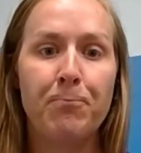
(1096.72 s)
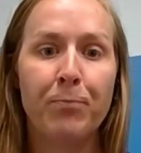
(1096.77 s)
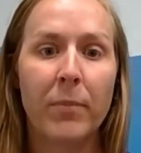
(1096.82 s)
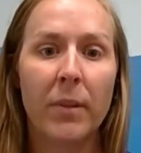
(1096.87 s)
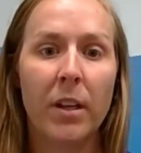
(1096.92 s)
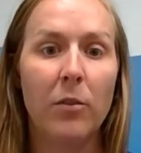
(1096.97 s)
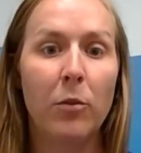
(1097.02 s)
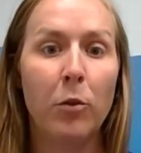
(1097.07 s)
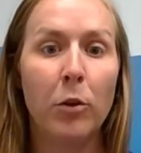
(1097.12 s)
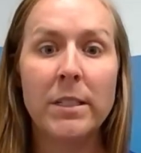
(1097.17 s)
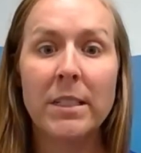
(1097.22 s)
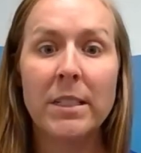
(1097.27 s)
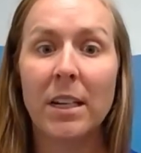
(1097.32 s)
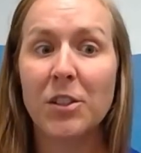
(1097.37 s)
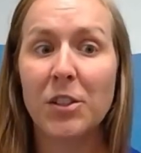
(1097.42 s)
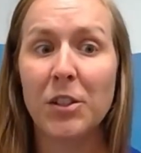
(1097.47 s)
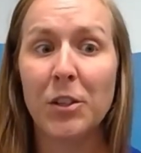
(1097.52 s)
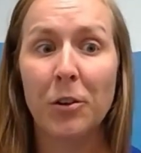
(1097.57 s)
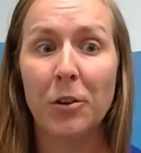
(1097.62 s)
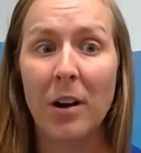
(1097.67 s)
Avoid
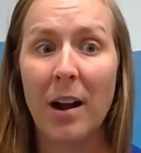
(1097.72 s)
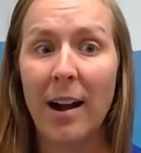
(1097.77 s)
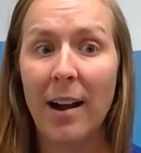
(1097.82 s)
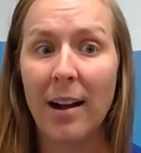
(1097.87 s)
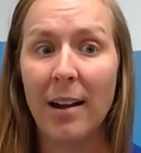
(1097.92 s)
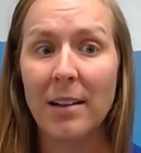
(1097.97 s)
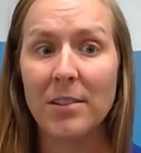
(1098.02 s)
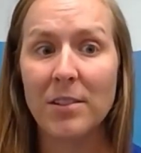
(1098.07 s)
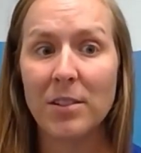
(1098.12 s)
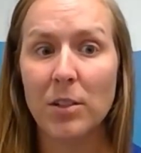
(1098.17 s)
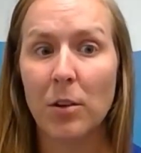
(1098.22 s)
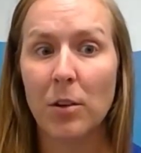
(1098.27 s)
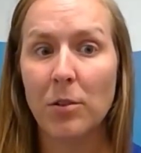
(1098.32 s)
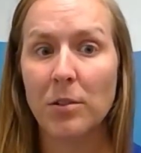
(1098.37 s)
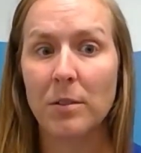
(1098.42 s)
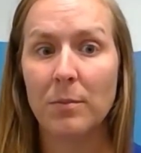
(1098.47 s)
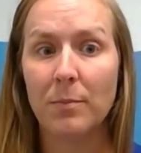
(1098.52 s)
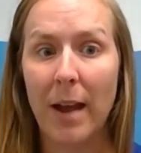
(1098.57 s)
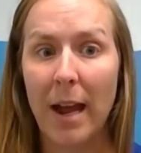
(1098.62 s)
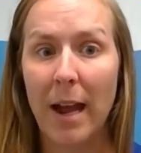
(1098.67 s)
touching your eyes, nose,
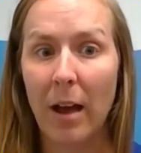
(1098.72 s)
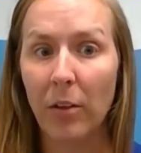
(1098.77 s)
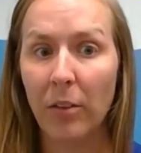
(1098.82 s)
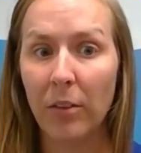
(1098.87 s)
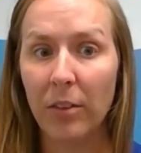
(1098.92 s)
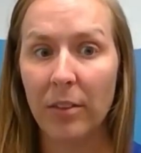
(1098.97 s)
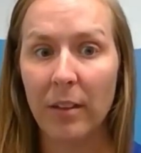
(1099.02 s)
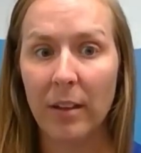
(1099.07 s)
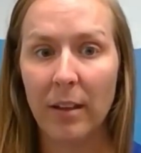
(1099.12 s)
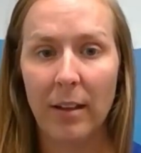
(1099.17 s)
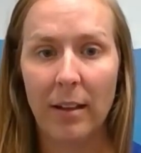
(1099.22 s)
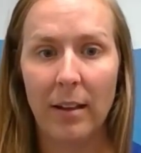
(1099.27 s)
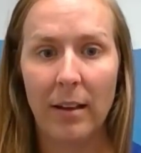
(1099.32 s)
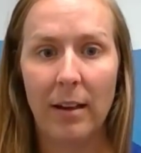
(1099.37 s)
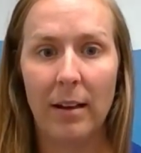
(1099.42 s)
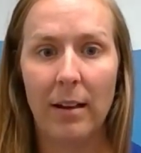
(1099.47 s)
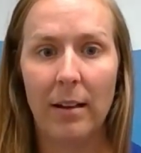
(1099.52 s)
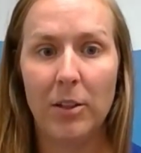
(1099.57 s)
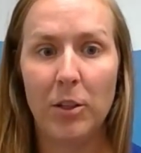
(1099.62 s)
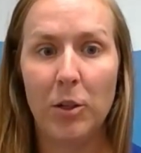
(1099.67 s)
and mouth.
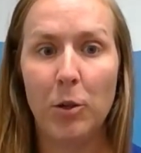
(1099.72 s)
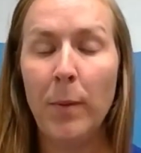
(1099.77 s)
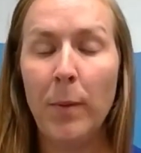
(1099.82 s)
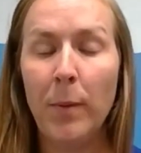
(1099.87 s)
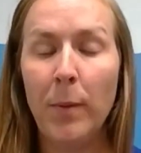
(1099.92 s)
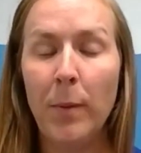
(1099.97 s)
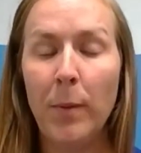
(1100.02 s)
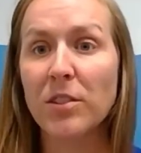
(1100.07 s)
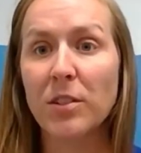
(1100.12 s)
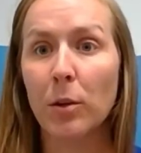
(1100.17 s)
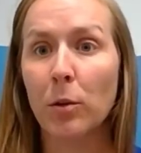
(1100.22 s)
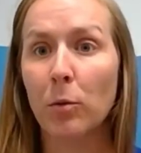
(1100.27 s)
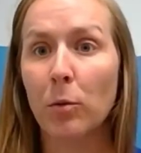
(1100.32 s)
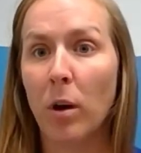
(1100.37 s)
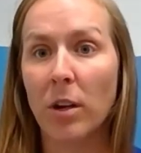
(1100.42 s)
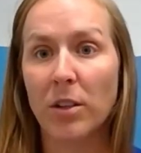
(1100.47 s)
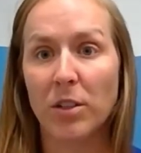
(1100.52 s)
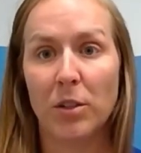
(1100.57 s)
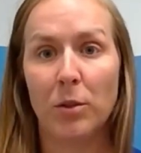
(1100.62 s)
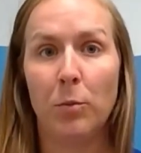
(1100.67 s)
You may also
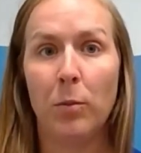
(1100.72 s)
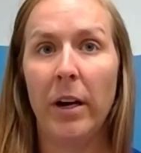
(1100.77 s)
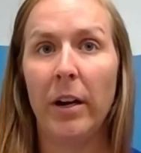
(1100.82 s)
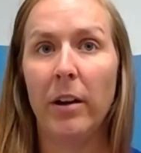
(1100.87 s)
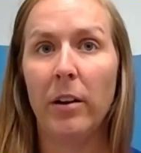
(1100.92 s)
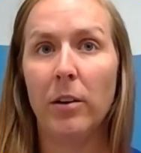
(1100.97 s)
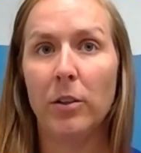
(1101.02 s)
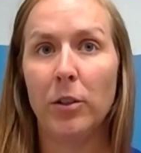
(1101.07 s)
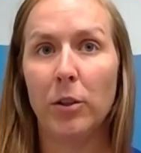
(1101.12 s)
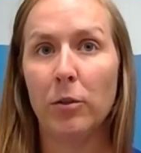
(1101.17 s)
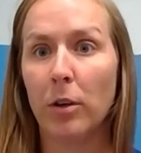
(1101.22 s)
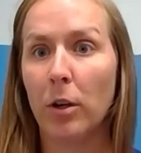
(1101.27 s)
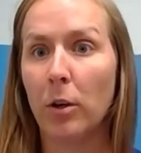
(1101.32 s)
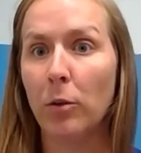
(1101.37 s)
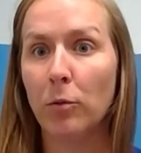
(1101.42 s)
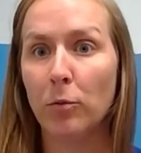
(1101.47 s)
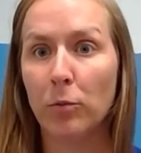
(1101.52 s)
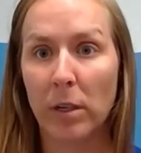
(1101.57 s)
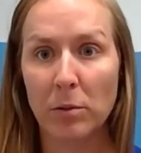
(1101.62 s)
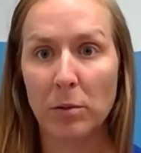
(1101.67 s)
want to wear your
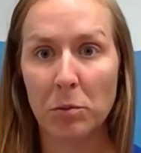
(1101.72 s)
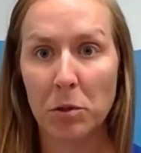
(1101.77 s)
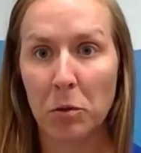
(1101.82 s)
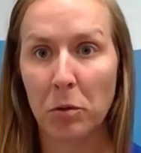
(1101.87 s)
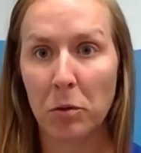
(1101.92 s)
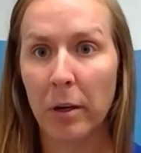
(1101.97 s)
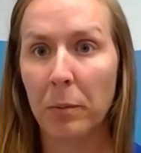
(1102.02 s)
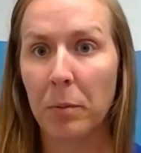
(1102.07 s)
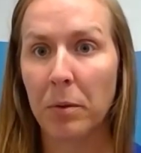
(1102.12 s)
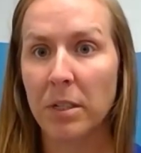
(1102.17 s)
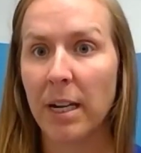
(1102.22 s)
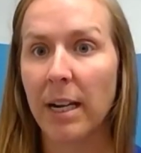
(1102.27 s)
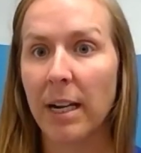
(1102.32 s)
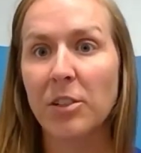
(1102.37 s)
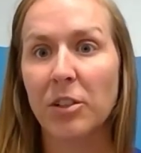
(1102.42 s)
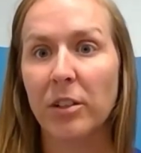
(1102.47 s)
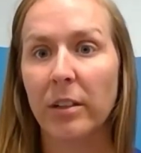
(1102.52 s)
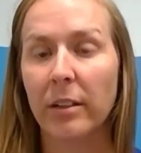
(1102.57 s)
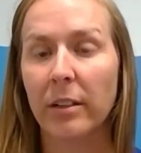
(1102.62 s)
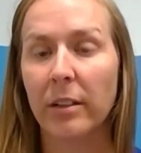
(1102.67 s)
own respiratory
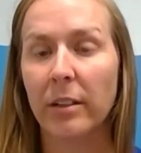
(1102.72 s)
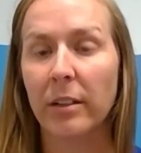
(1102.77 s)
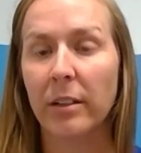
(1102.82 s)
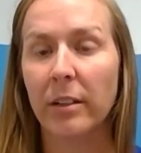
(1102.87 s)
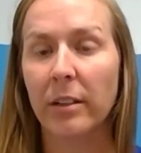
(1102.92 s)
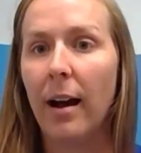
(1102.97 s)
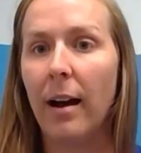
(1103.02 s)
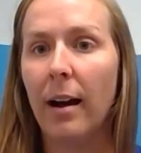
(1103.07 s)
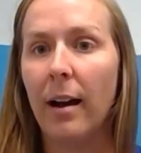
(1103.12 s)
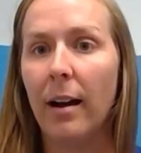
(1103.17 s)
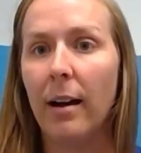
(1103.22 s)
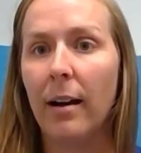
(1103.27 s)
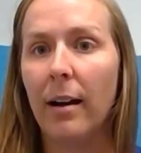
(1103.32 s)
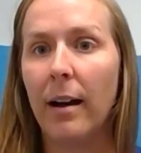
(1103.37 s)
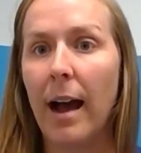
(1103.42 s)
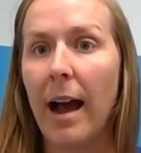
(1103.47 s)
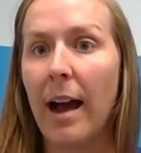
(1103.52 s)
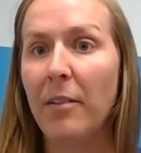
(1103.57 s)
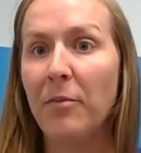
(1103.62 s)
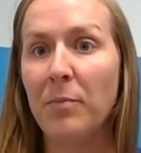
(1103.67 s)
protection.
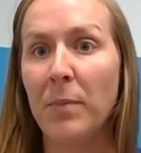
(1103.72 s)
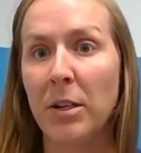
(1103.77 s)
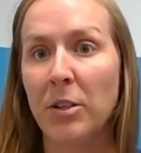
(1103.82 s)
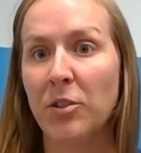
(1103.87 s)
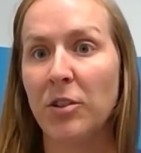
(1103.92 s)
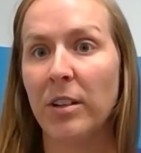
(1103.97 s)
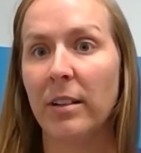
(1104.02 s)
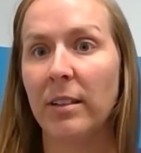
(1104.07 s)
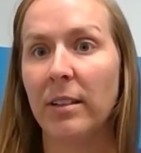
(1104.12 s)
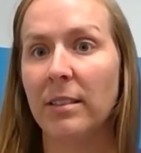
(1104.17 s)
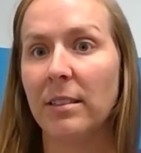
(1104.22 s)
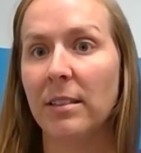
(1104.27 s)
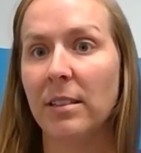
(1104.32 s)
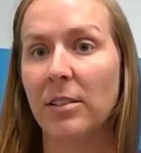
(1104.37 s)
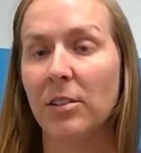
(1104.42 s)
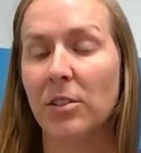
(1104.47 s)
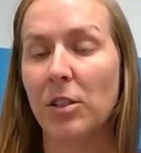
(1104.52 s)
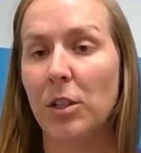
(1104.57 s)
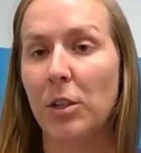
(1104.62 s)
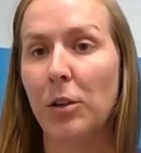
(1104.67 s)
I've
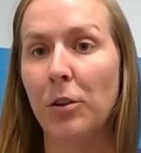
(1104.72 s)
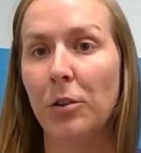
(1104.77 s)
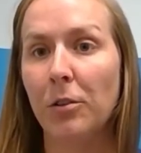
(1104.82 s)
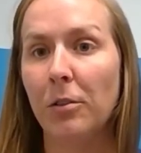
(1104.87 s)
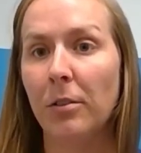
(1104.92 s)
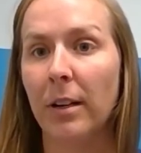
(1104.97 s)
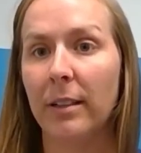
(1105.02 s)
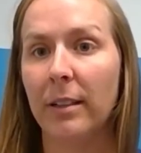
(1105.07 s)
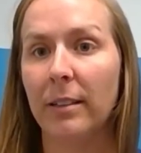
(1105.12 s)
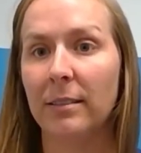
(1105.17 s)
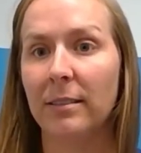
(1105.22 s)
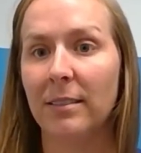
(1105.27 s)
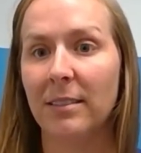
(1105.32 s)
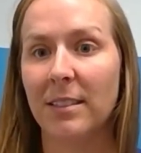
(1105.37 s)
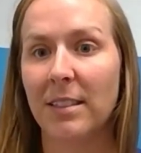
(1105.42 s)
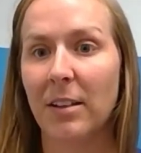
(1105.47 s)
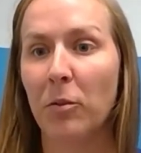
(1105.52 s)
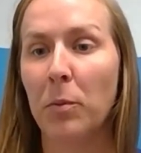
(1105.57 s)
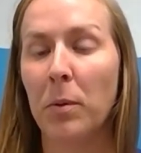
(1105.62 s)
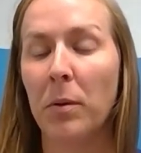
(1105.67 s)
mentioned to you and
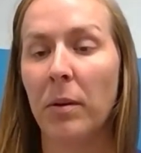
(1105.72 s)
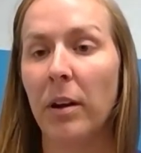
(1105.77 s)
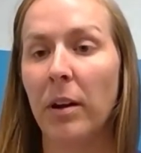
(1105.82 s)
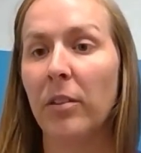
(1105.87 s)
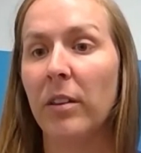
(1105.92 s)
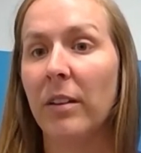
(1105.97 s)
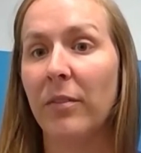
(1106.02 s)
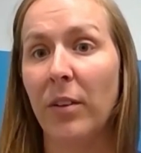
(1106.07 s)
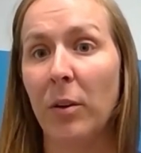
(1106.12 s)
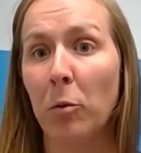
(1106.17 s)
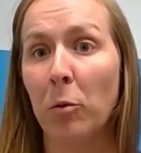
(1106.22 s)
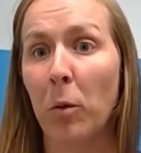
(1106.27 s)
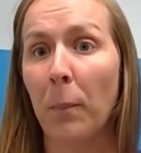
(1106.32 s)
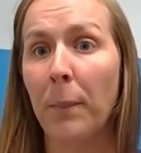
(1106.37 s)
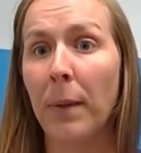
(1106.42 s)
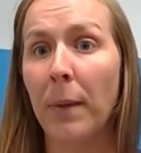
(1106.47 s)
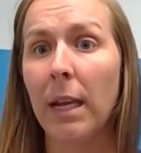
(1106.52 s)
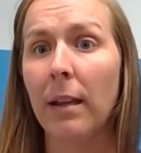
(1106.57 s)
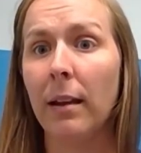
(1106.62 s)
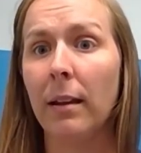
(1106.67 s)
several people here that if it were
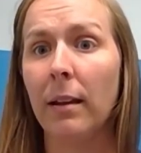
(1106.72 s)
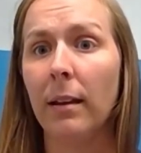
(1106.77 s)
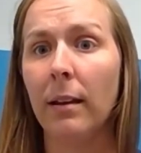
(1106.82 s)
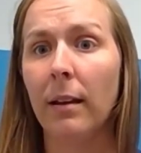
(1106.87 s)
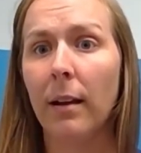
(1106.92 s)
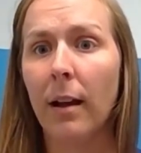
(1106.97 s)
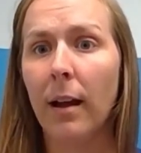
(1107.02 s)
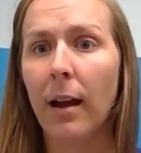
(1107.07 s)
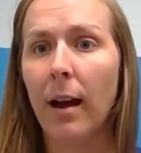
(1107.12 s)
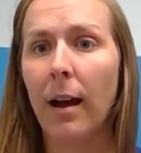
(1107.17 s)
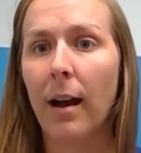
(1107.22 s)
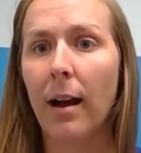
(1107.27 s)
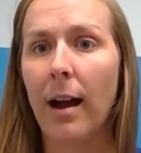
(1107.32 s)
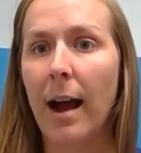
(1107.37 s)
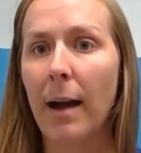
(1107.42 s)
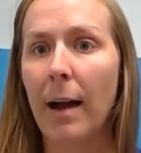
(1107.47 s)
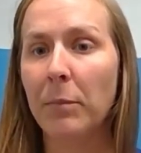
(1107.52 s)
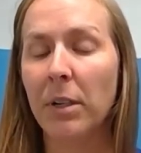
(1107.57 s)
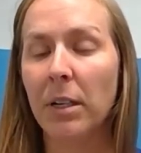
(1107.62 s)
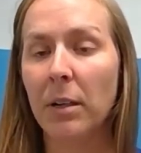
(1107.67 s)
me,
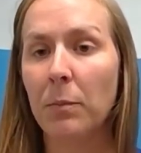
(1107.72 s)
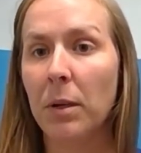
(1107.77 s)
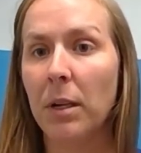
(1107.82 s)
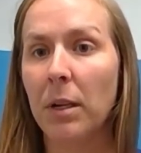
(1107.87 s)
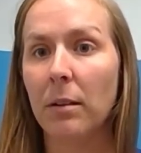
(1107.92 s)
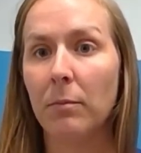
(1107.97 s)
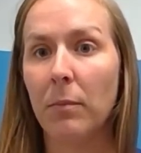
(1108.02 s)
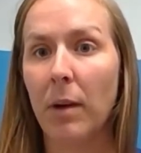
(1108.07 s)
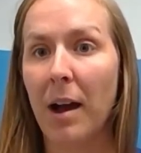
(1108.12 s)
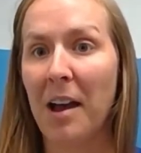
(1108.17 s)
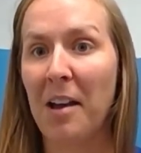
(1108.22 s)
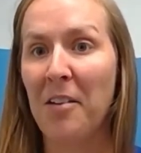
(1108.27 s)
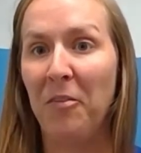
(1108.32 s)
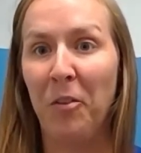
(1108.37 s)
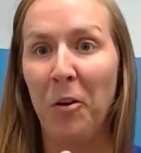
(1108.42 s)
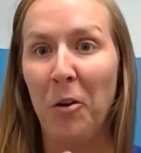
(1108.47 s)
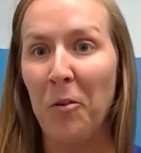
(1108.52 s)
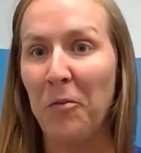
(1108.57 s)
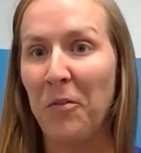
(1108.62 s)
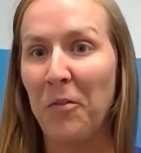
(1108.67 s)
I'm going to be in my
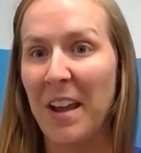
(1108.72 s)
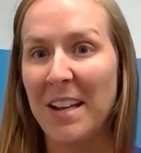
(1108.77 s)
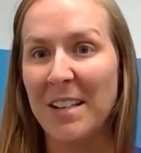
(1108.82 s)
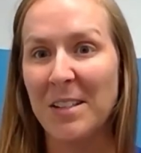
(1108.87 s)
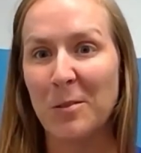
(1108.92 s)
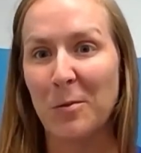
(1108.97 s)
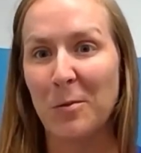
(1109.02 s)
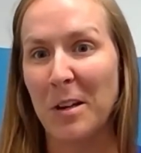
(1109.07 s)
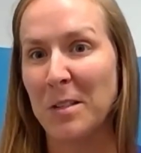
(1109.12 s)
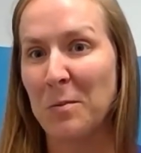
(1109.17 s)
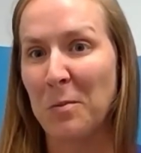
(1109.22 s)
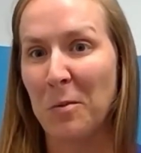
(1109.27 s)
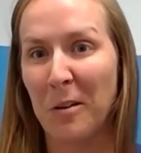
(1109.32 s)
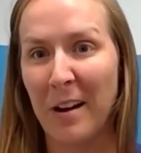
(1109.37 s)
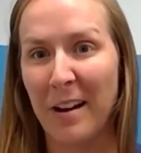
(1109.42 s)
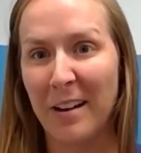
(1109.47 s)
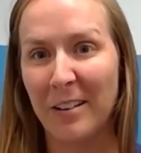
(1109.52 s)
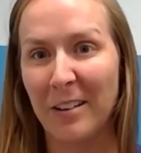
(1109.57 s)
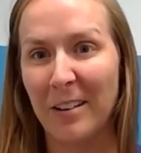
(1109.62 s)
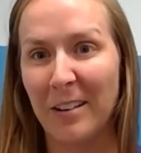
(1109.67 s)
full face
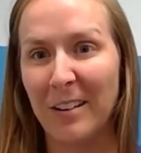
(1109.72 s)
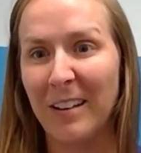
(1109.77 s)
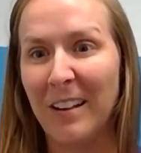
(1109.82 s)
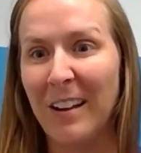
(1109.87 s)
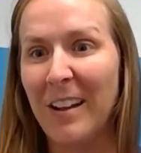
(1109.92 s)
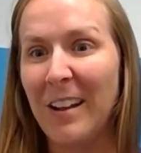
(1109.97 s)
respirator,